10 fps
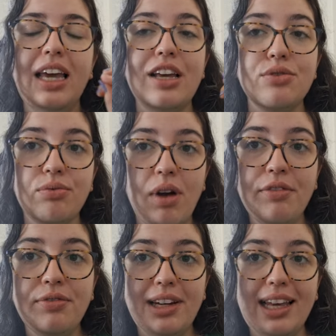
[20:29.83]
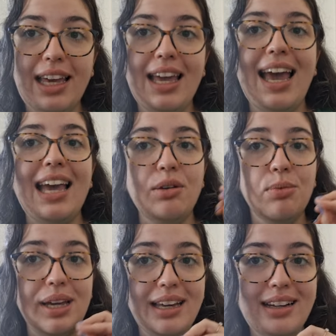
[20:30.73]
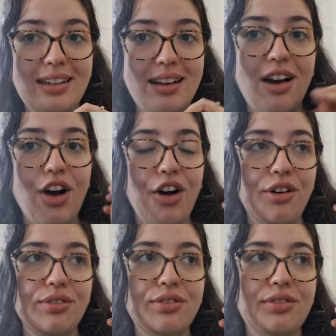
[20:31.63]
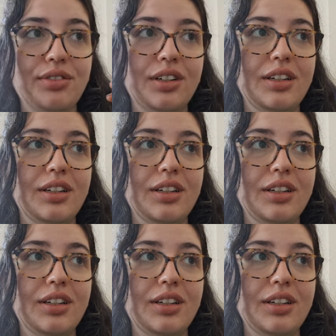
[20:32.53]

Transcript: is roughly a week of